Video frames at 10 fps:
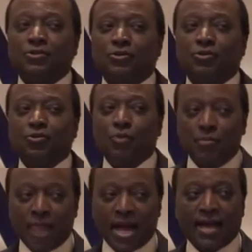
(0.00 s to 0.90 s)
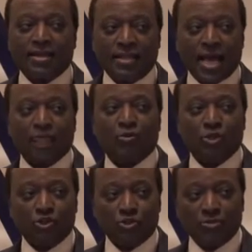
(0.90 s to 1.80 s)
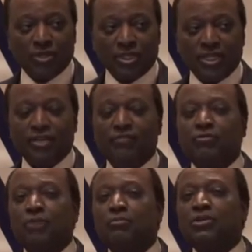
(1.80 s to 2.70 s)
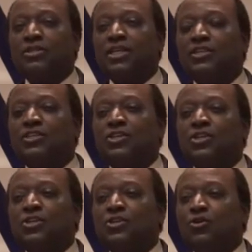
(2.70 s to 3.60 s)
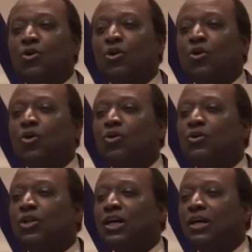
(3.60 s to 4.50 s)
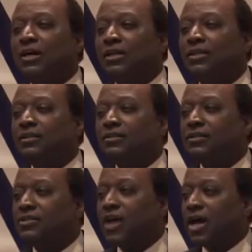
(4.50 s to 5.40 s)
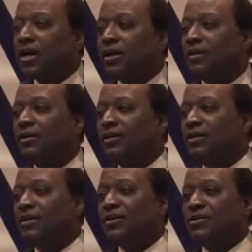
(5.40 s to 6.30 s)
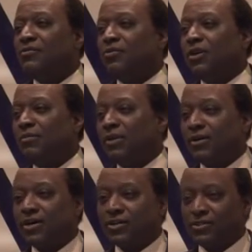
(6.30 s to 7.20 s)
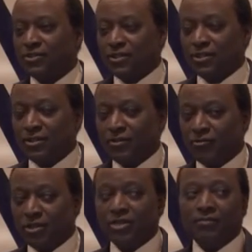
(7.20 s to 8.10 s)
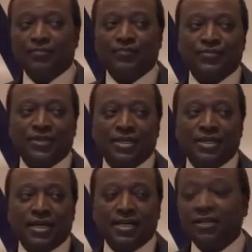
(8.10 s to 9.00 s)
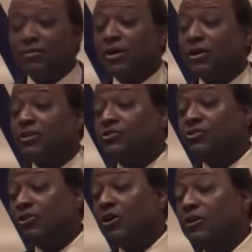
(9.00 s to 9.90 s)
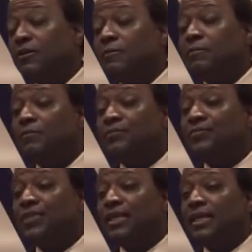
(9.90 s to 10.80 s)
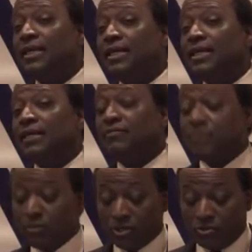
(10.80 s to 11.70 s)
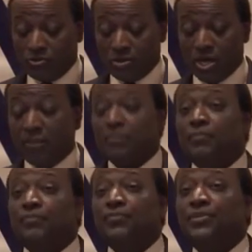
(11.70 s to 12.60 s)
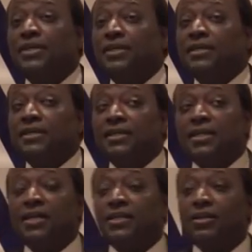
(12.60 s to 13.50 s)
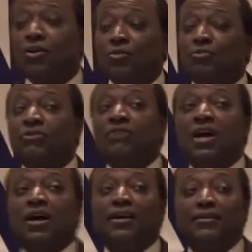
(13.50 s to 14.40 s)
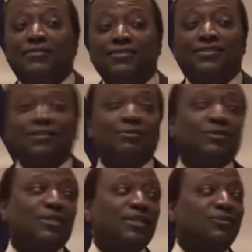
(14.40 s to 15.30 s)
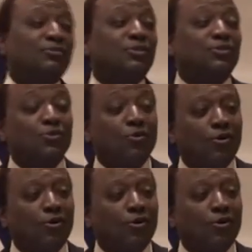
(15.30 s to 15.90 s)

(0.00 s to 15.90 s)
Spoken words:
to back that which you believe represents your wholehearted desire for America's freedom and America's good. If people can do that, then I think hope revives, liberty is restored,